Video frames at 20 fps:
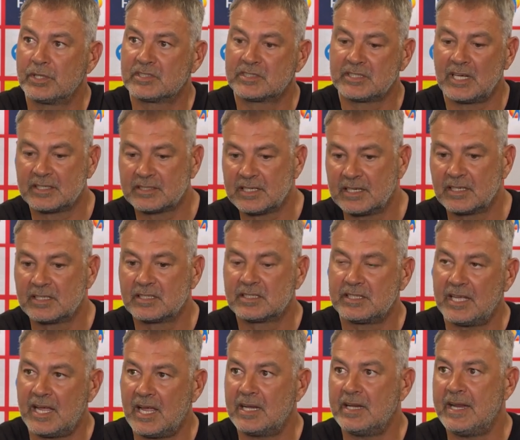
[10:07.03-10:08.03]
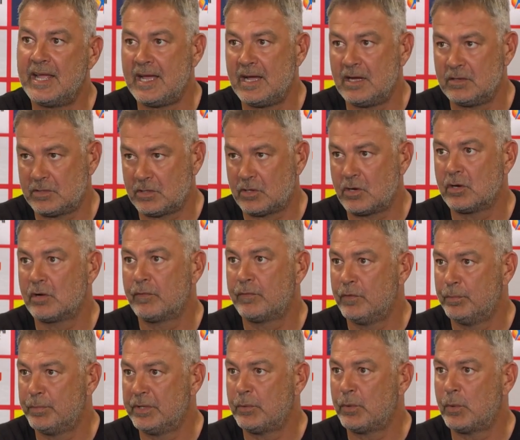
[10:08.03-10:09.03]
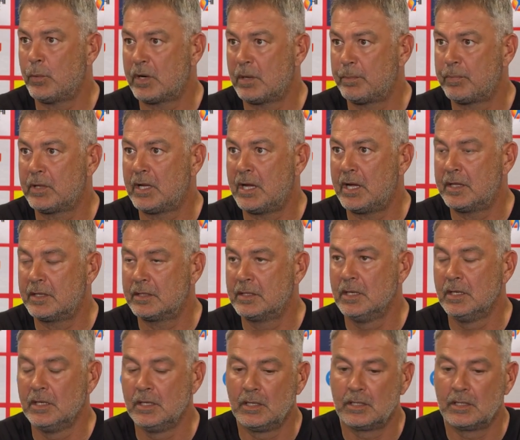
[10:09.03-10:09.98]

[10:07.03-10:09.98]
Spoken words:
We're starting to understand now the kind of football that we want to play,